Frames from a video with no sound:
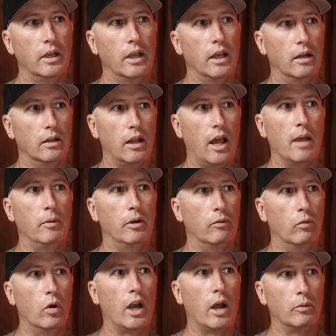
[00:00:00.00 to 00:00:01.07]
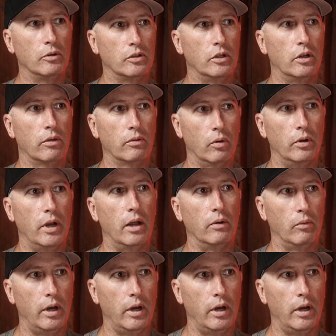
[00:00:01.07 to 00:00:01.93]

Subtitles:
and alignment of what I was going to throw down